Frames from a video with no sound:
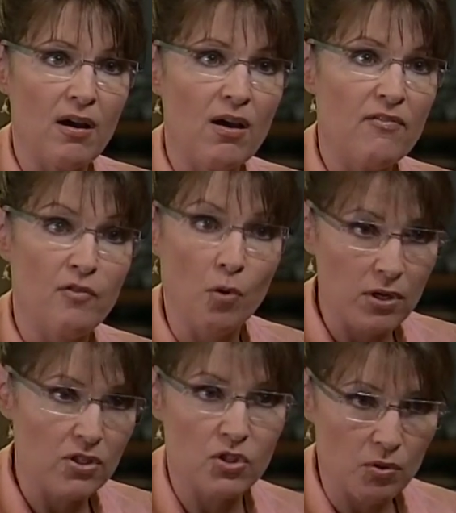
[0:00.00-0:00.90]
on
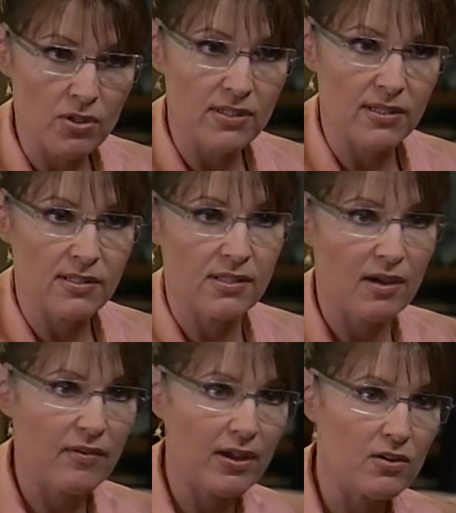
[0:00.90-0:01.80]
foreign sources
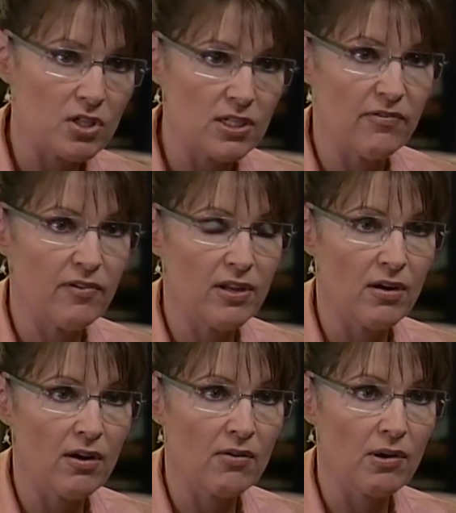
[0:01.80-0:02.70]
of energy to feed
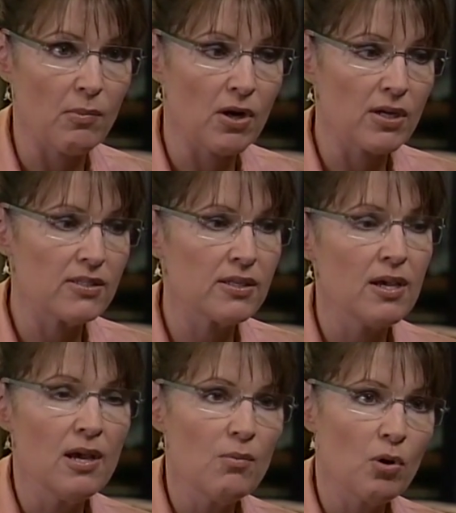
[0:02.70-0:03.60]
our hungry markets.
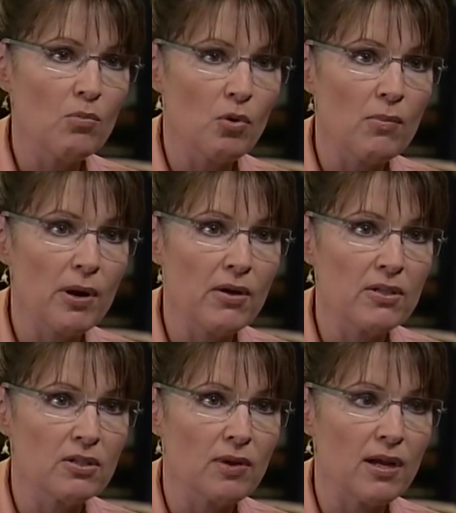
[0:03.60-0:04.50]
More and more
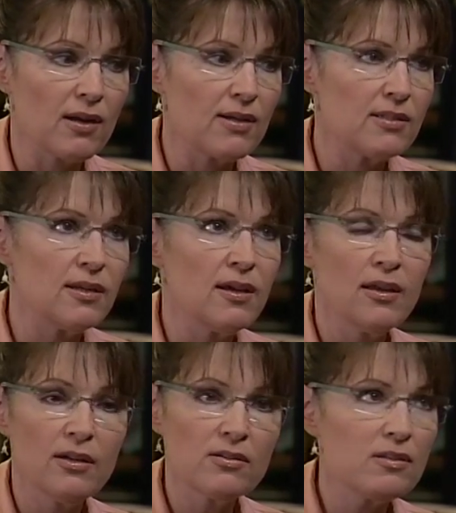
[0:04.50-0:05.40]
Americans are recognizing
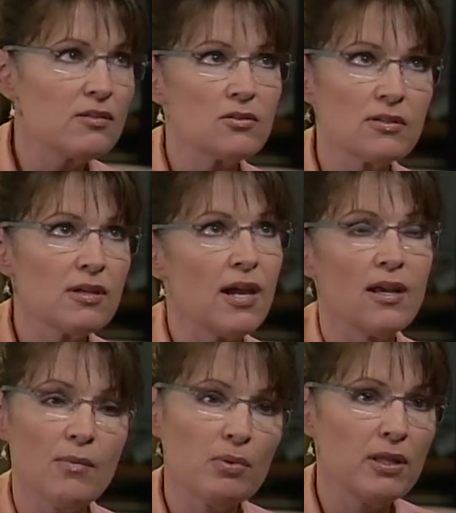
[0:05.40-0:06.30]
your sister state
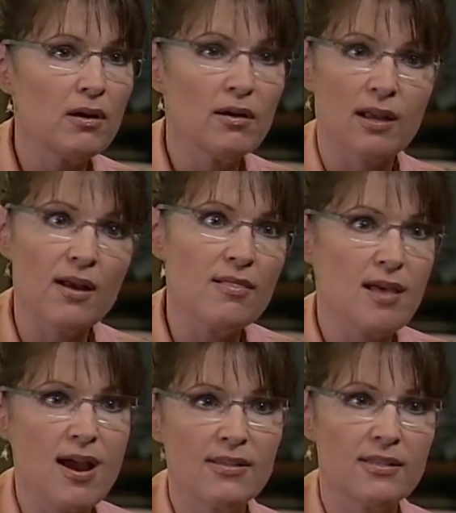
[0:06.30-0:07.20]
up in the Arctic,
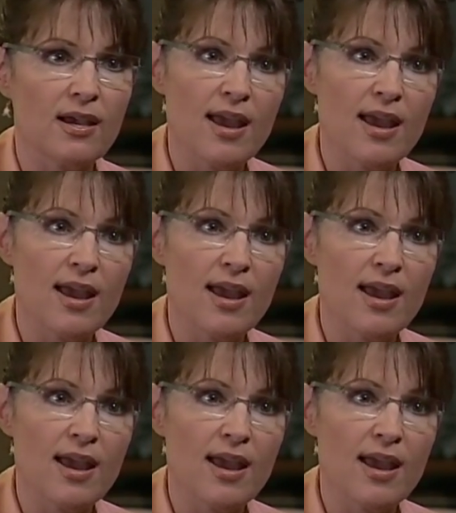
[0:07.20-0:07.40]
Alaska,